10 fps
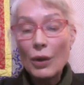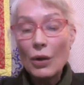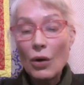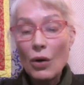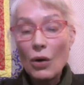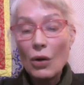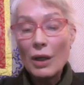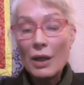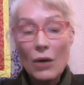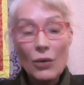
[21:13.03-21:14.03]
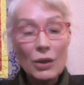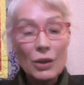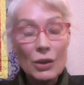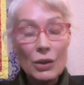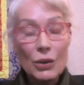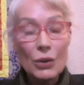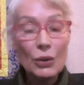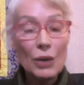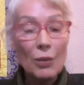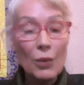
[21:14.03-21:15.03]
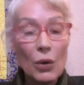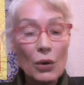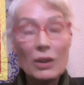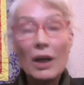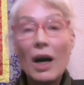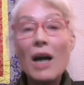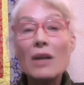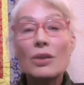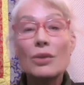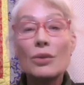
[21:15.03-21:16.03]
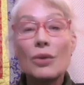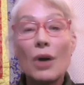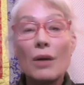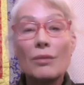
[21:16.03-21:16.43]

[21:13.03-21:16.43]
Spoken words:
call in our sutra book, the Heart Sutra,